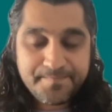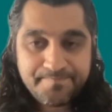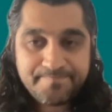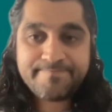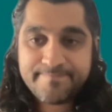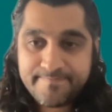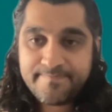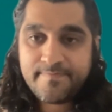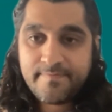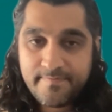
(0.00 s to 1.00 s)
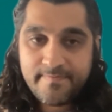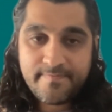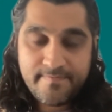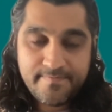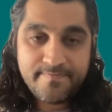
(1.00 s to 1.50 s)
the elasticity is
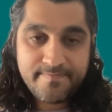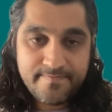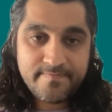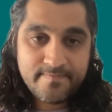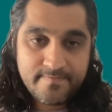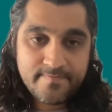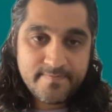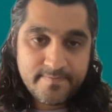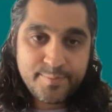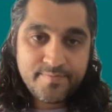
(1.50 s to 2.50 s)
something you can do with CDP, but definitely